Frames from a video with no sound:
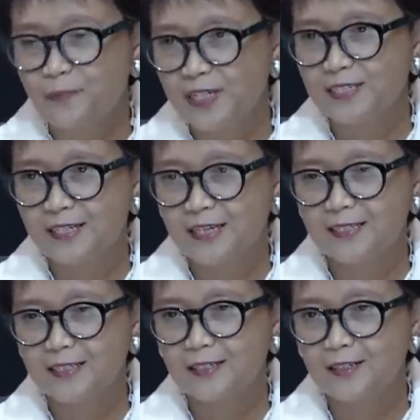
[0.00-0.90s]

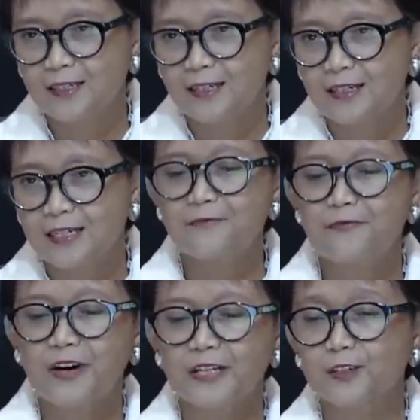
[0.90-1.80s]
presidency
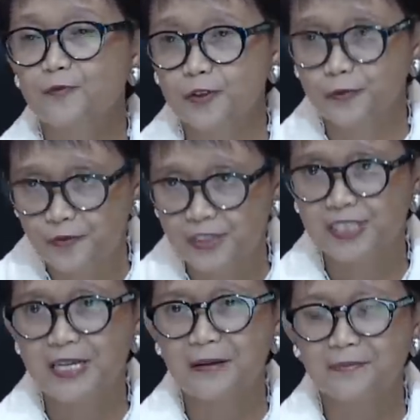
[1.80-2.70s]
invited for the
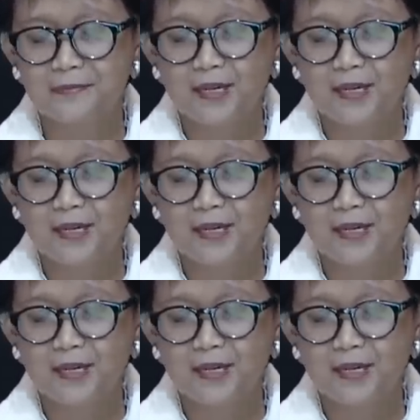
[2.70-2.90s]
first time